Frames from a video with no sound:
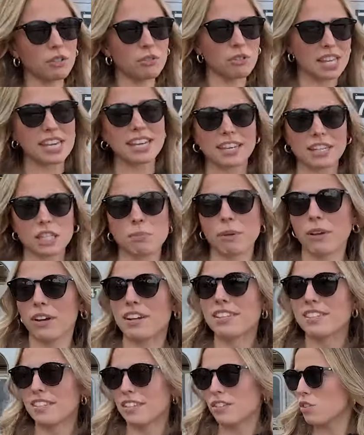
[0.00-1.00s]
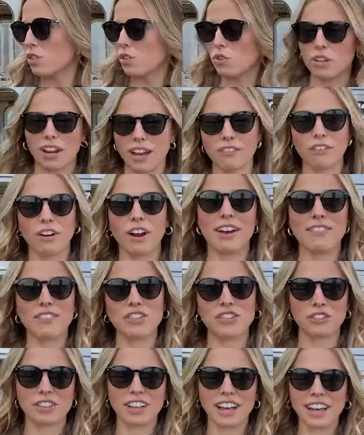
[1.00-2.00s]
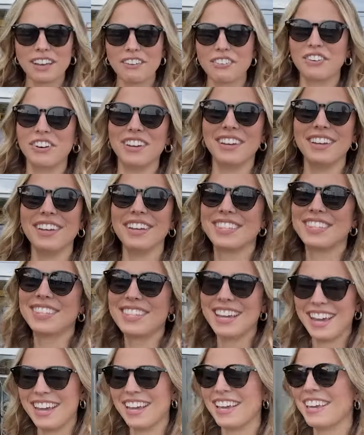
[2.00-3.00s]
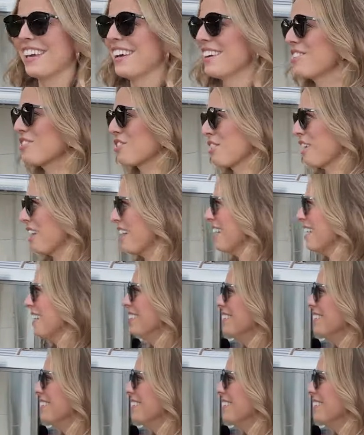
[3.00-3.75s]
unique experiences you could ever have in your life, is taking a train